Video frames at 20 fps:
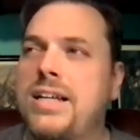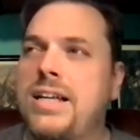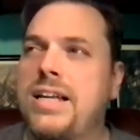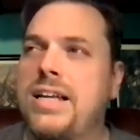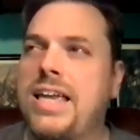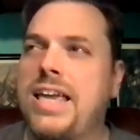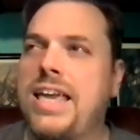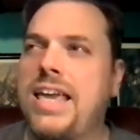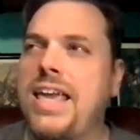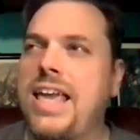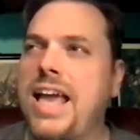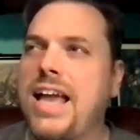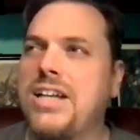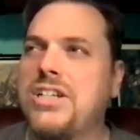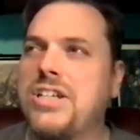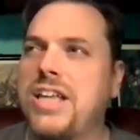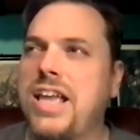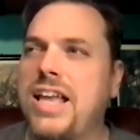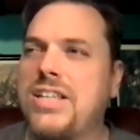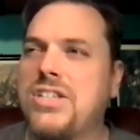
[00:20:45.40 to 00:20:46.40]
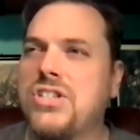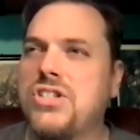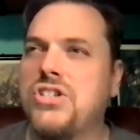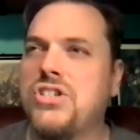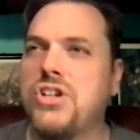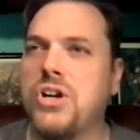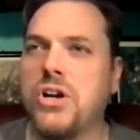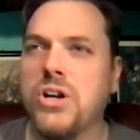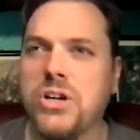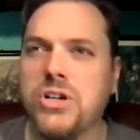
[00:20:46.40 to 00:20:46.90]
he actually has
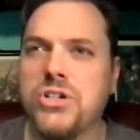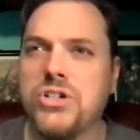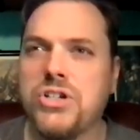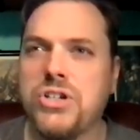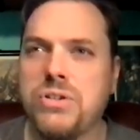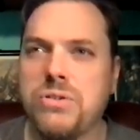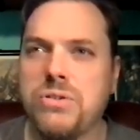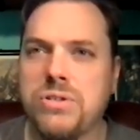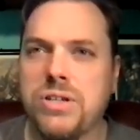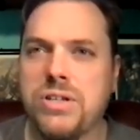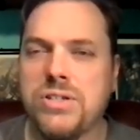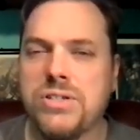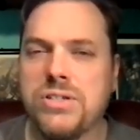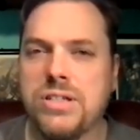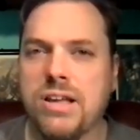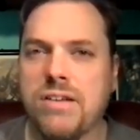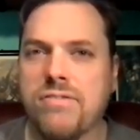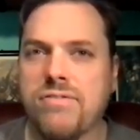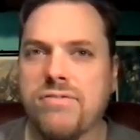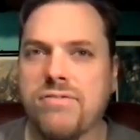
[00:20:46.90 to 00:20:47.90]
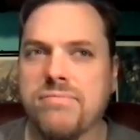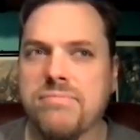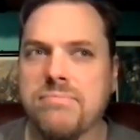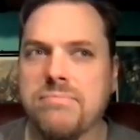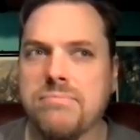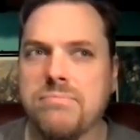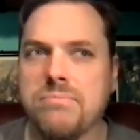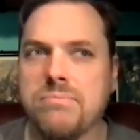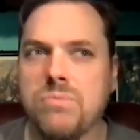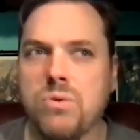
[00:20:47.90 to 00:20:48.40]
Dirge use his stuff
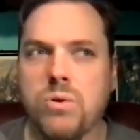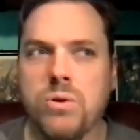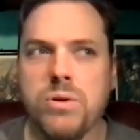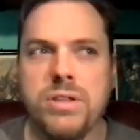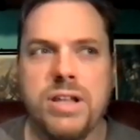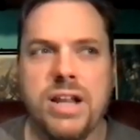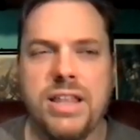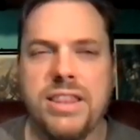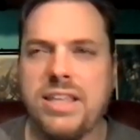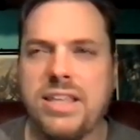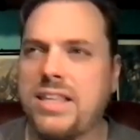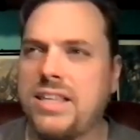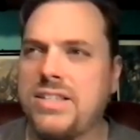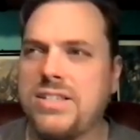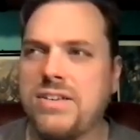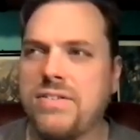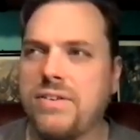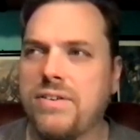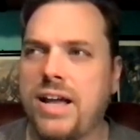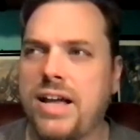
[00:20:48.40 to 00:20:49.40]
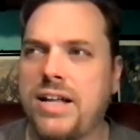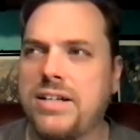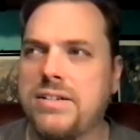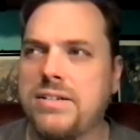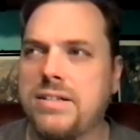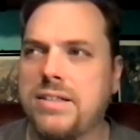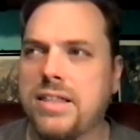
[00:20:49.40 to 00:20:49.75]
more than I think he's ever had